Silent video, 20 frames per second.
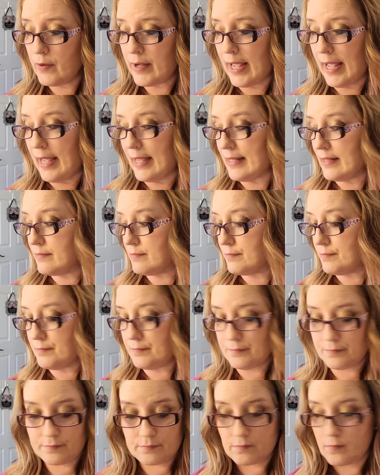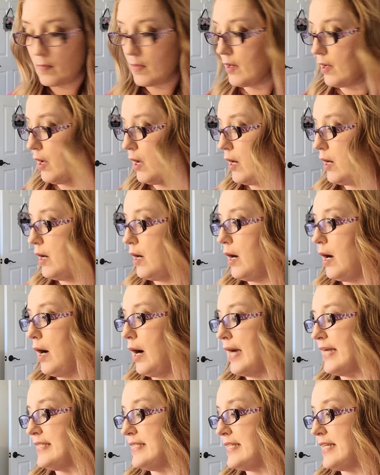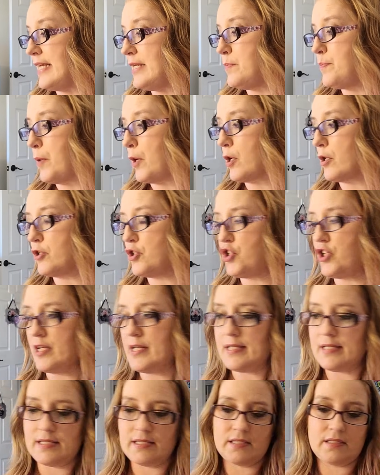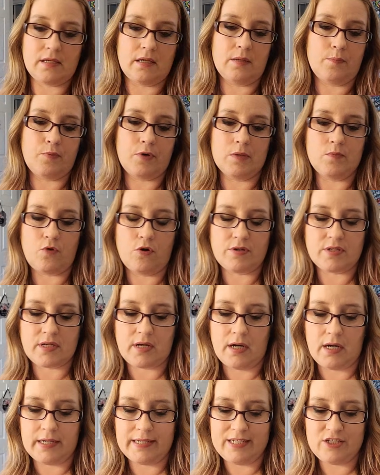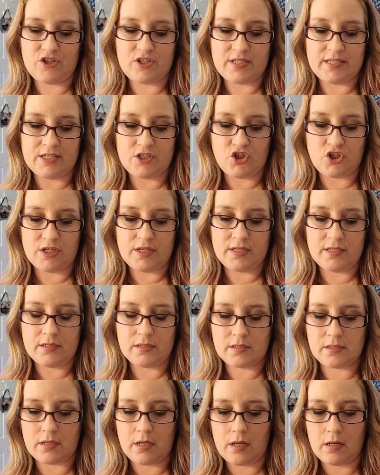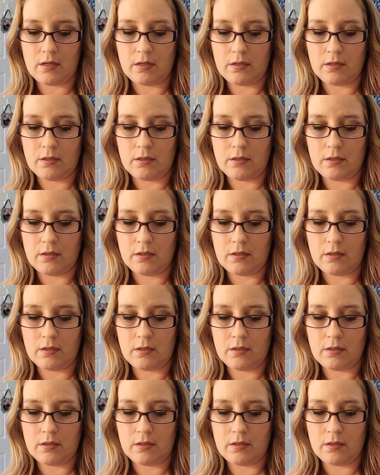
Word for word: Okay. I did purchase Primrose Cottage Stitches,